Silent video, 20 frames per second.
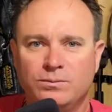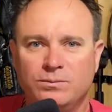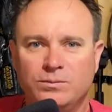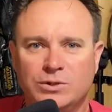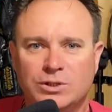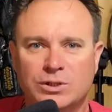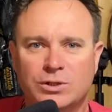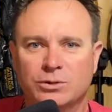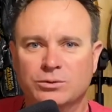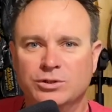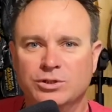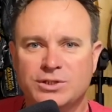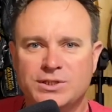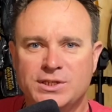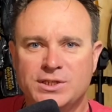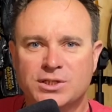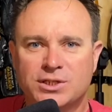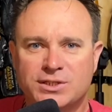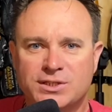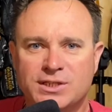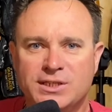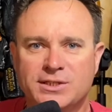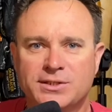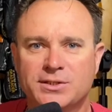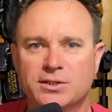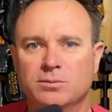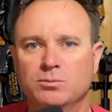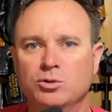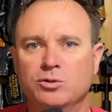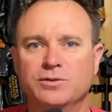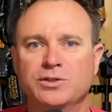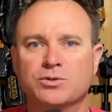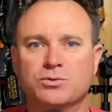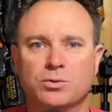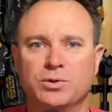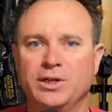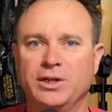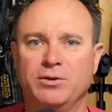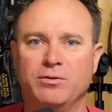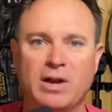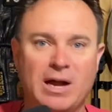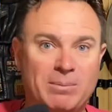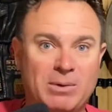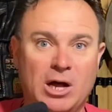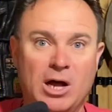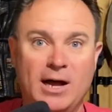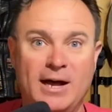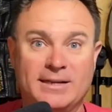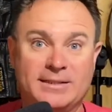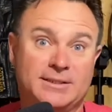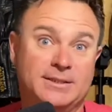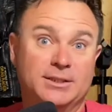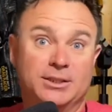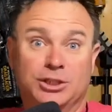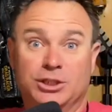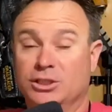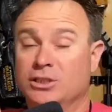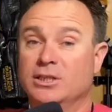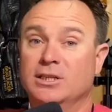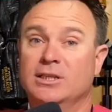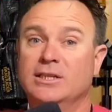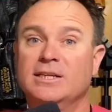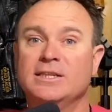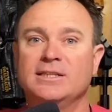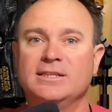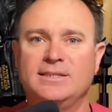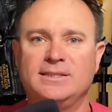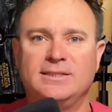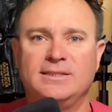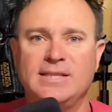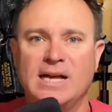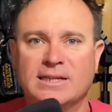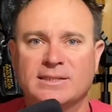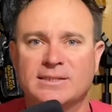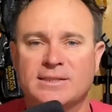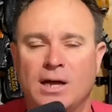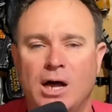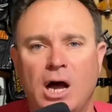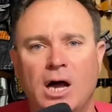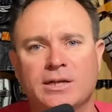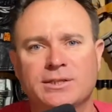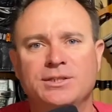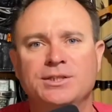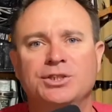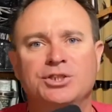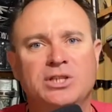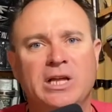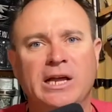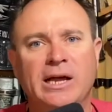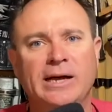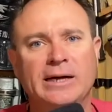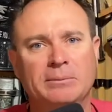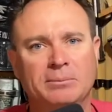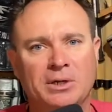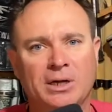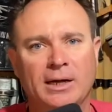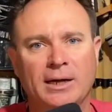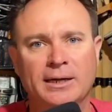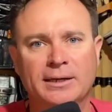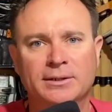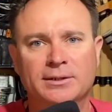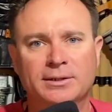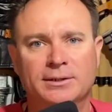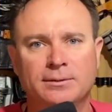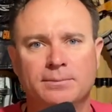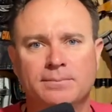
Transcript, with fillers: you know, you see the scenes in the movies where they grab a hostage. That's the hostage they hide behind.